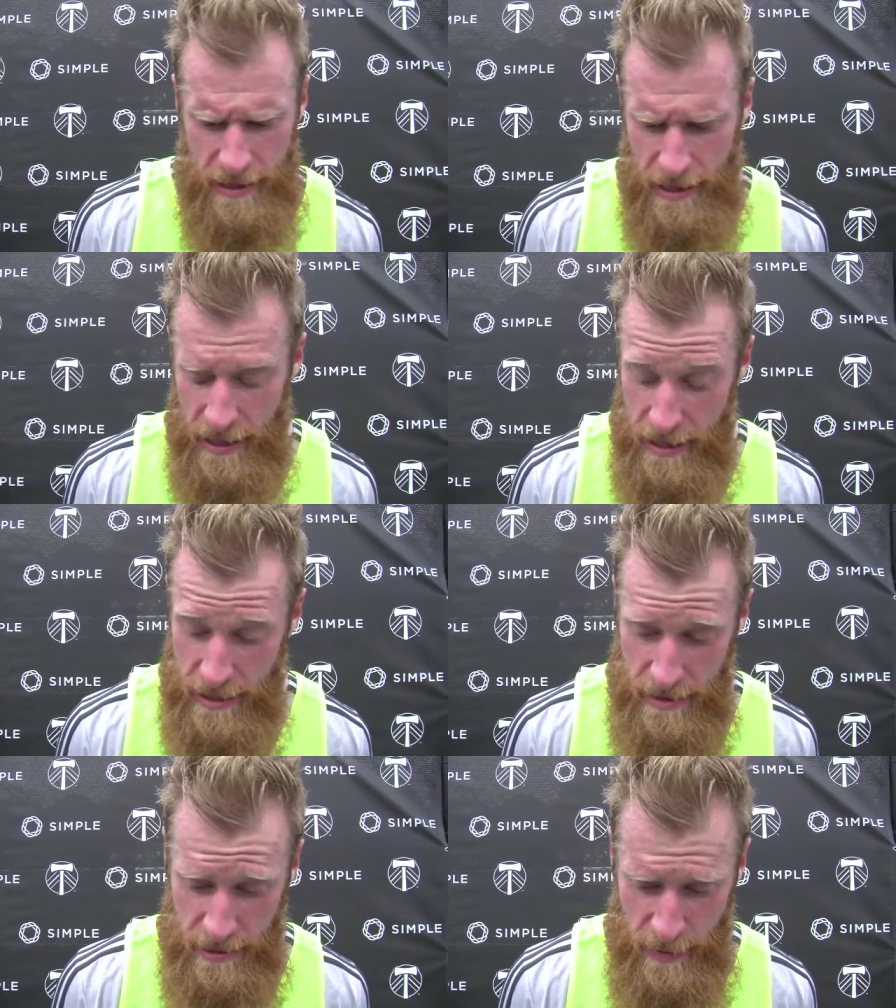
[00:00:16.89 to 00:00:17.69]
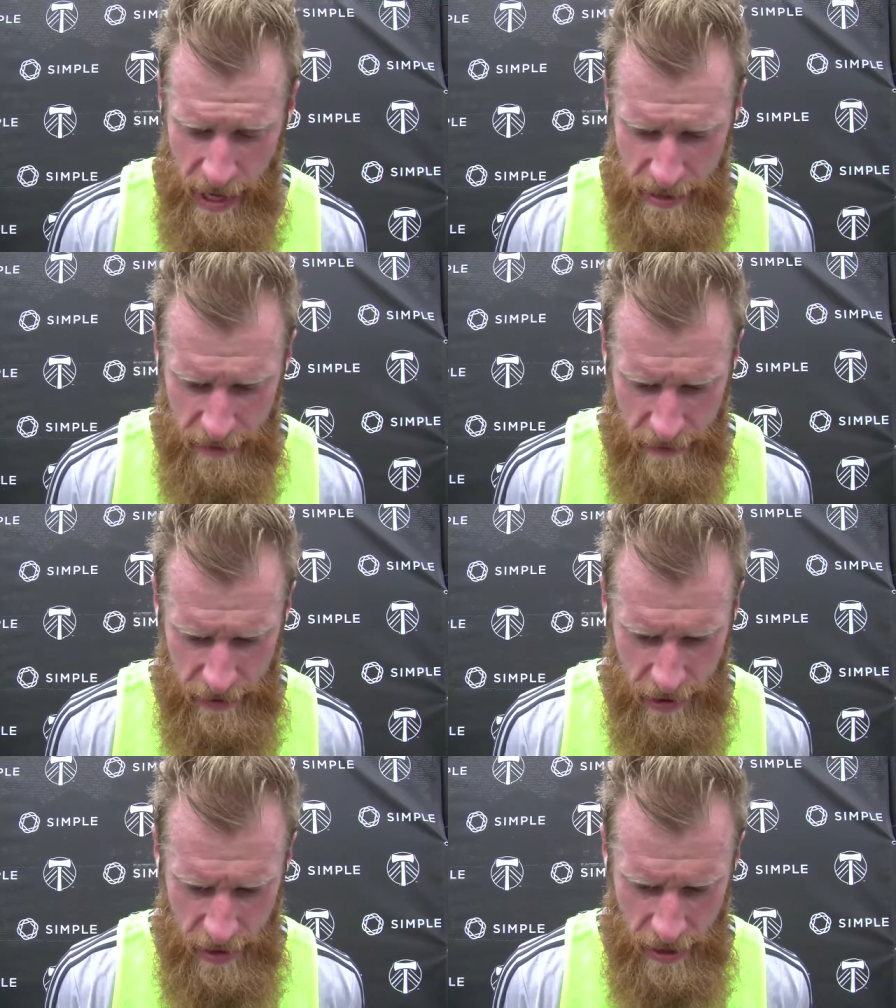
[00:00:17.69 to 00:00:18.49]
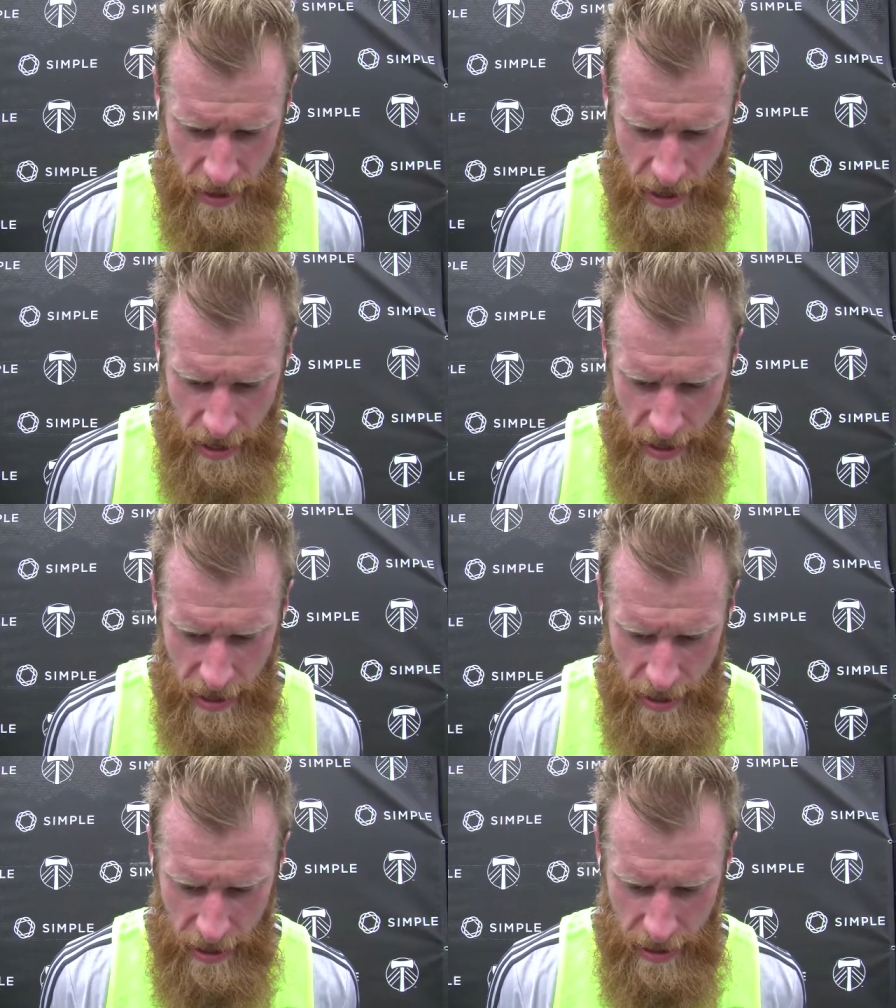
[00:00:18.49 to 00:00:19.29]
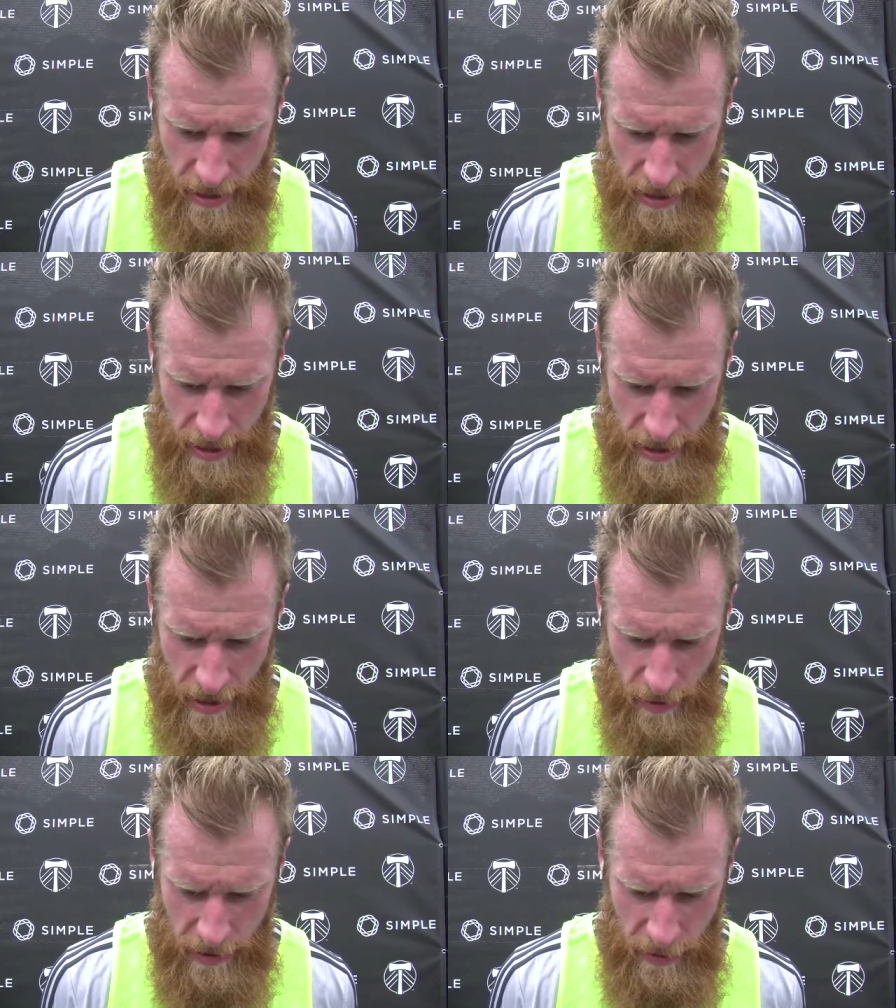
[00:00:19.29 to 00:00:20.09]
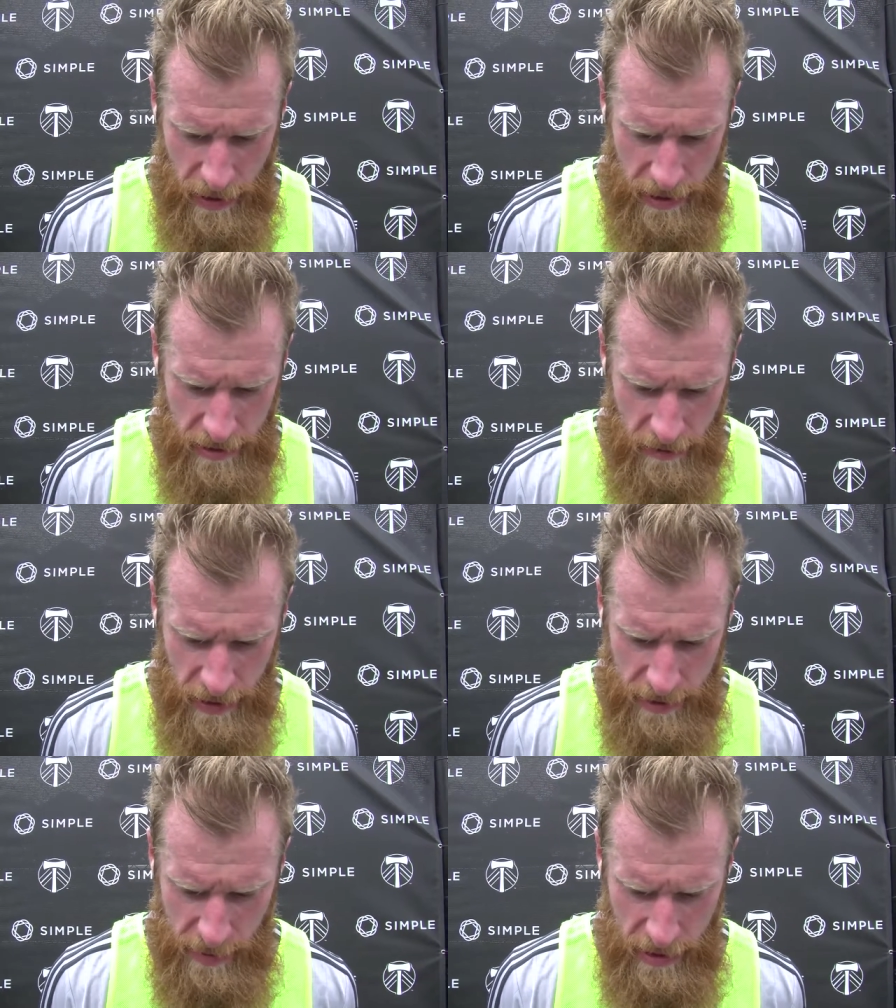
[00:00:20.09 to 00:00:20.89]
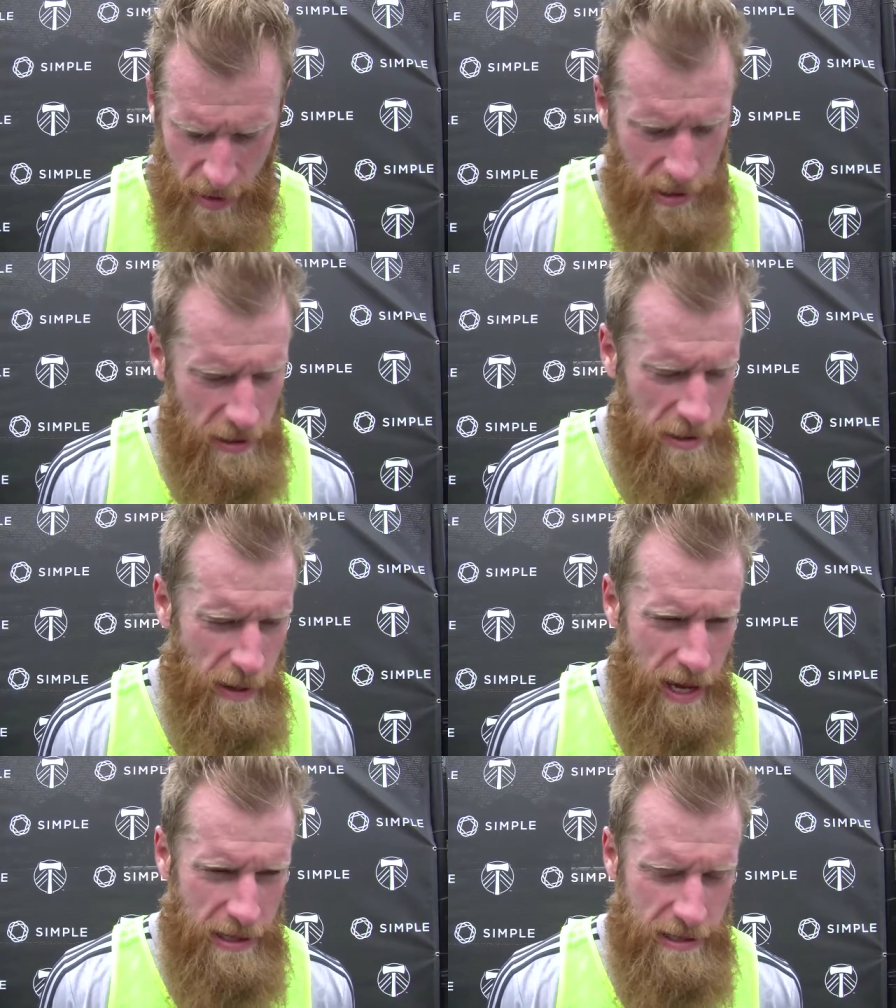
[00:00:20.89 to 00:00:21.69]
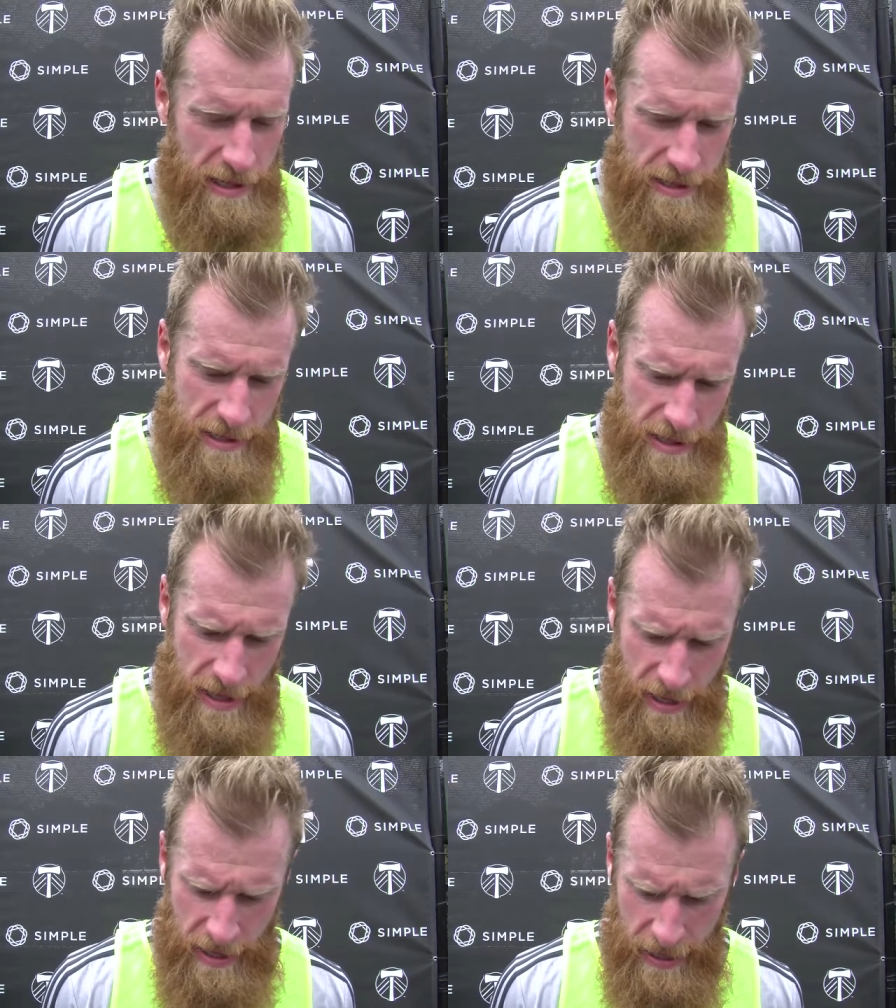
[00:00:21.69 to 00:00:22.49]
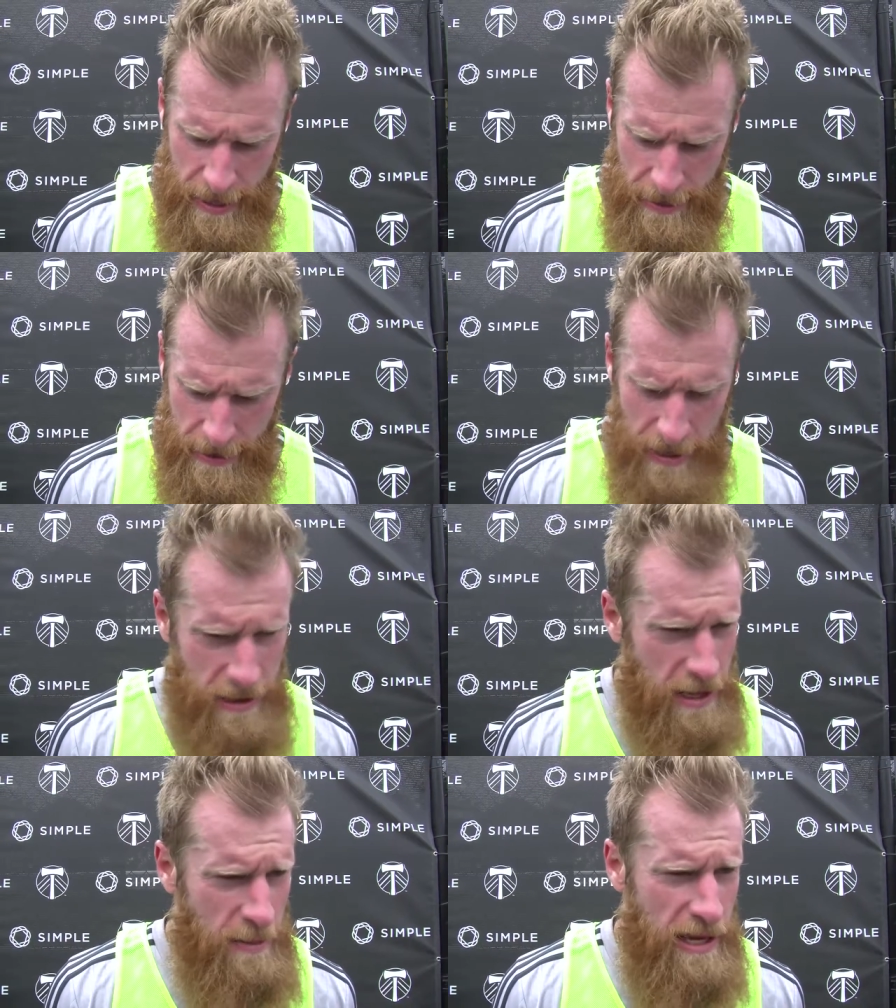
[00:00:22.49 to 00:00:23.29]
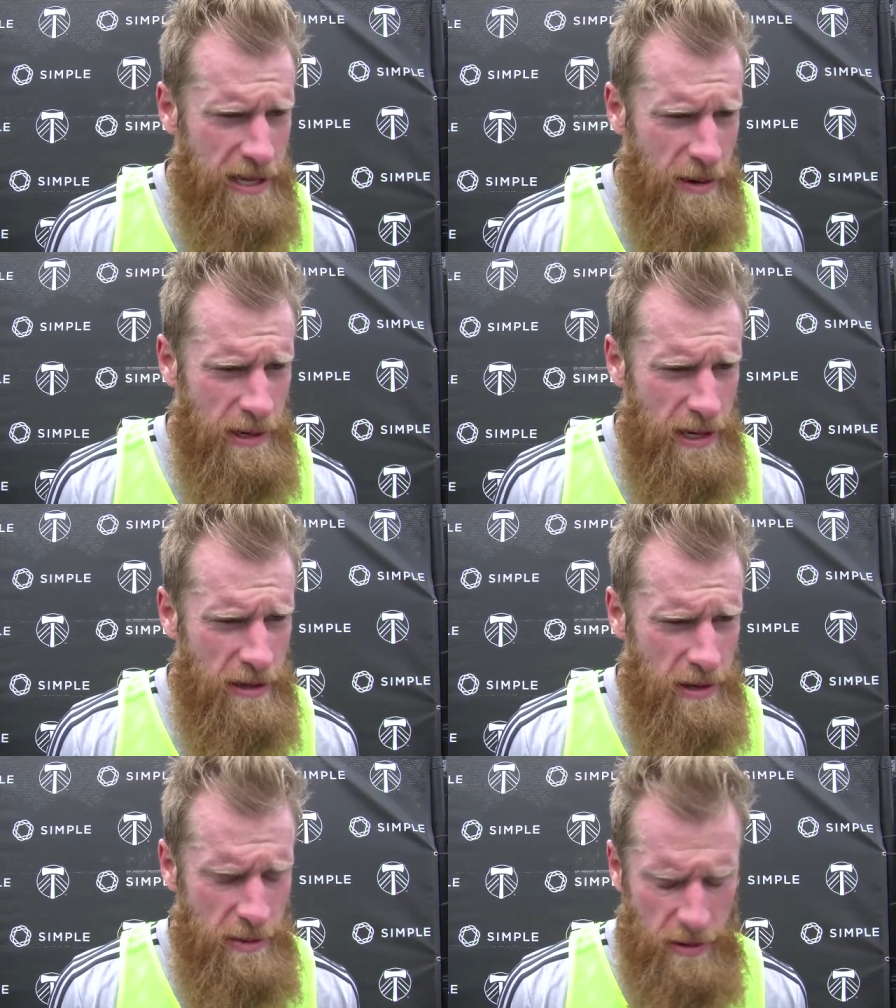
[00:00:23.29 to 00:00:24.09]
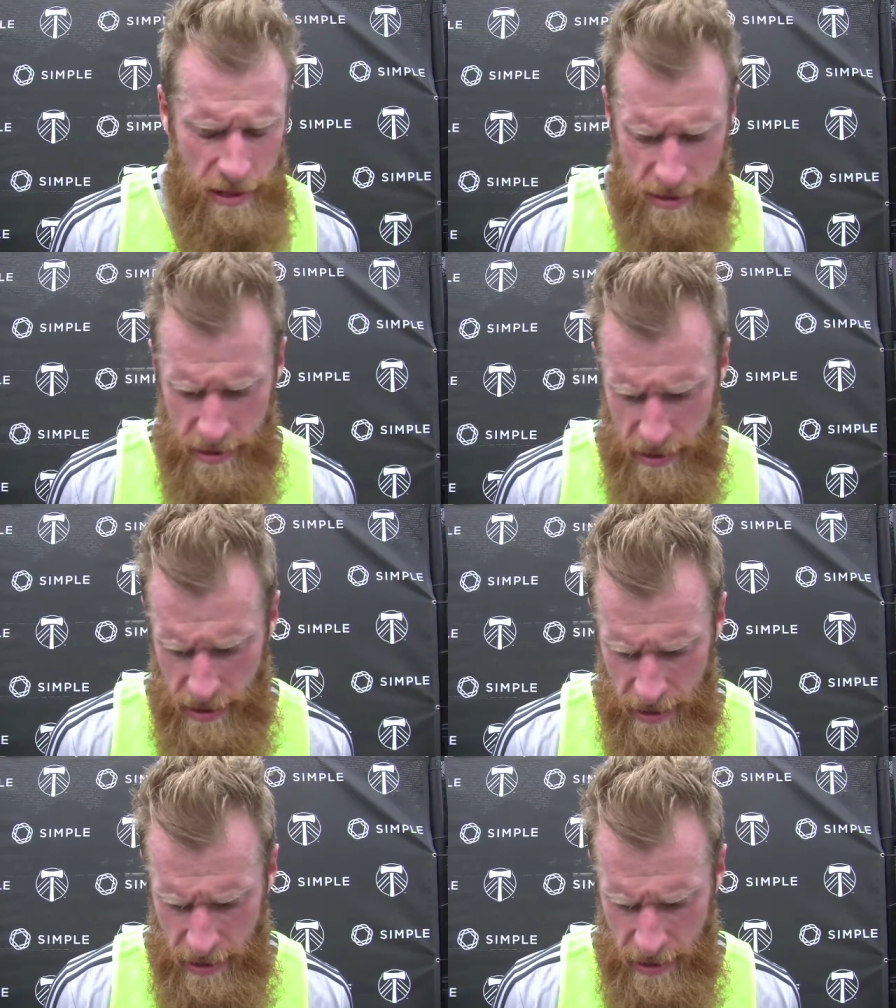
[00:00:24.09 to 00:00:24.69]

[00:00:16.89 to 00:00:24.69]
Uh, it, it, was massive for sure. Uh, they weren't the prettiest of wins, but nobody looks back and says uh, anything about that when you get three points.